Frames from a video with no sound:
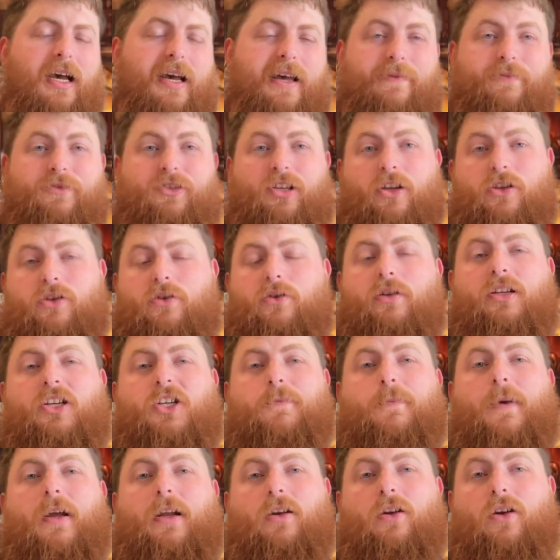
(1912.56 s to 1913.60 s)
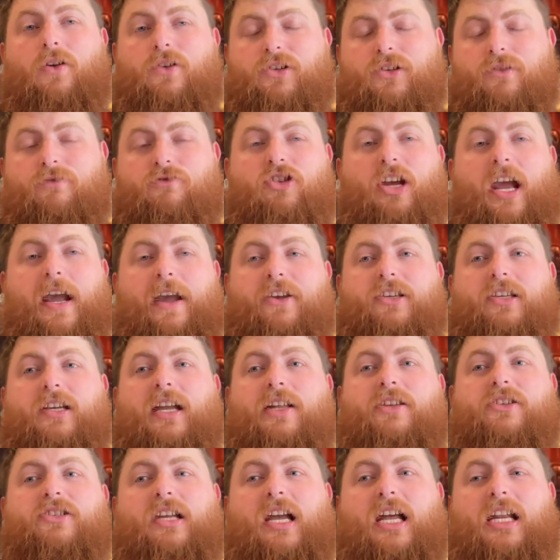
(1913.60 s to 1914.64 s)
So you can expect lots of checks
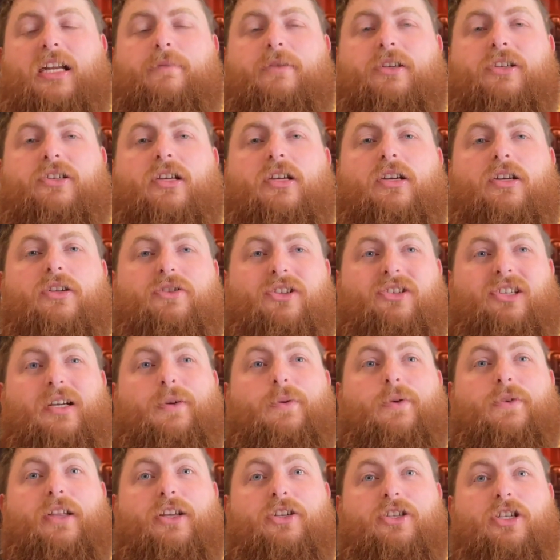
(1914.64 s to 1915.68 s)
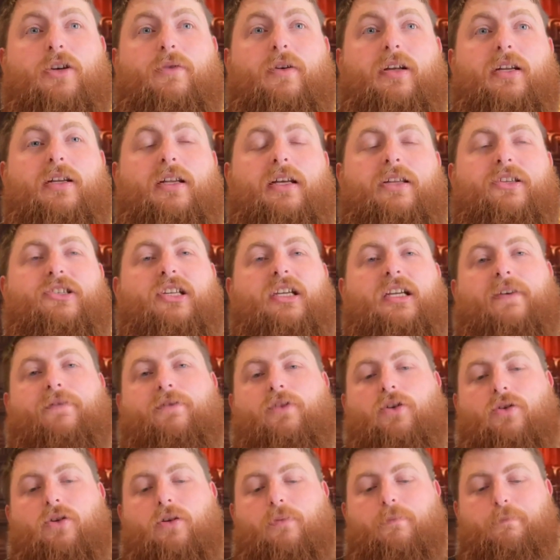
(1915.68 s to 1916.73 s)
against enemies to see what they're doing and see if
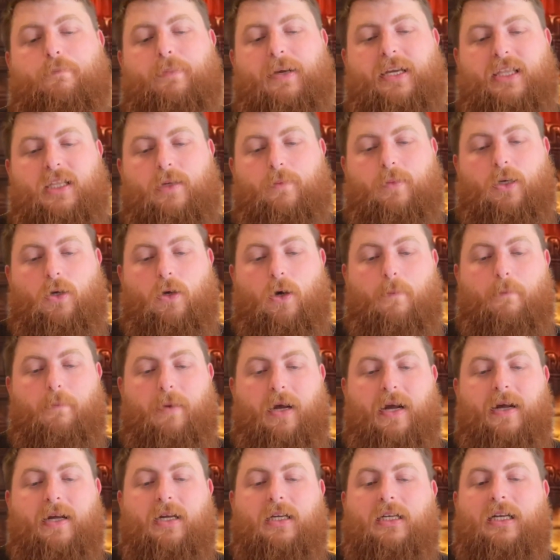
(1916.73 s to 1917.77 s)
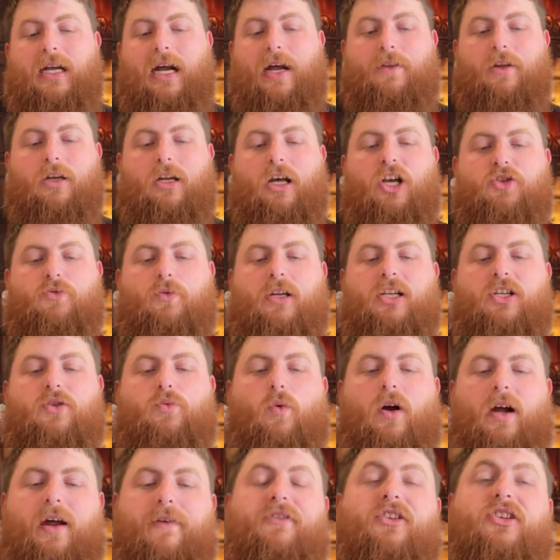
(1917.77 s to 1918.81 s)
you can beat them in combat. And the last one is
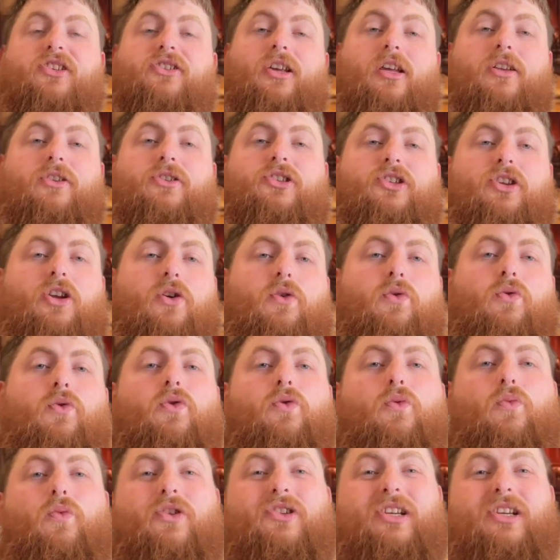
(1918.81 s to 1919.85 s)
Way of the Sun Soul, which,